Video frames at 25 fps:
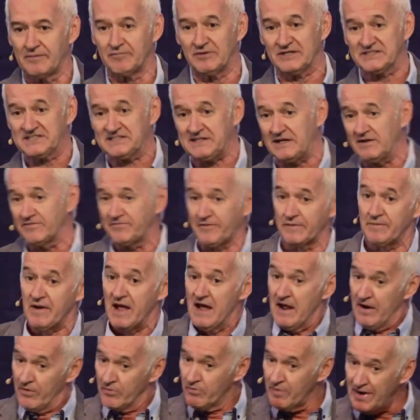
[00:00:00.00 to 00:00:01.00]
and myself and
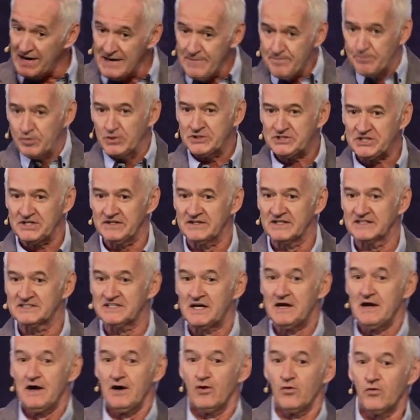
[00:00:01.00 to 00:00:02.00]
really pushing this,
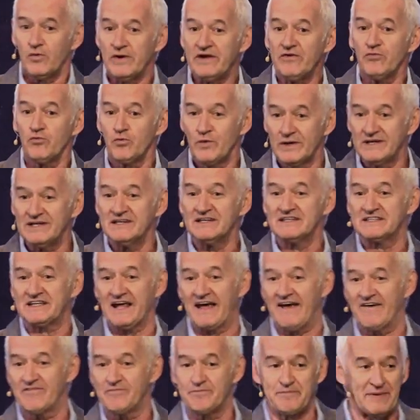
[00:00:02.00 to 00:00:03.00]
we wouldn't
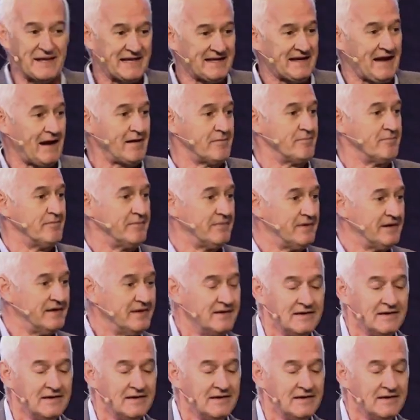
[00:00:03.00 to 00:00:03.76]
have become,